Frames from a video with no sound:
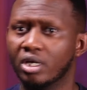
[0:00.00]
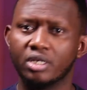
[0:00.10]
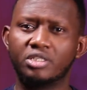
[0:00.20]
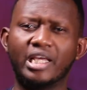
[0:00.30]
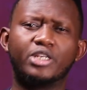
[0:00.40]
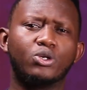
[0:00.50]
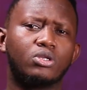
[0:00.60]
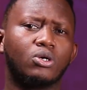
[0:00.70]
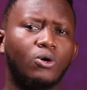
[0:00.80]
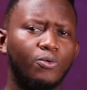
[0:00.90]
Stay tuned
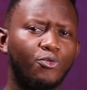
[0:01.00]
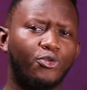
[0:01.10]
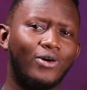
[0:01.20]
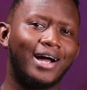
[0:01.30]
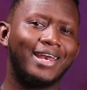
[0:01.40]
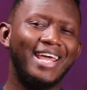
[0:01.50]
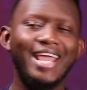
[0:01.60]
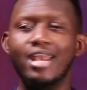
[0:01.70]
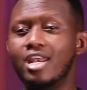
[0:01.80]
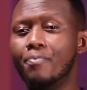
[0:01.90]
though for an
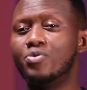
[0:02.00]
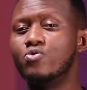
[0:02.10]
in-depth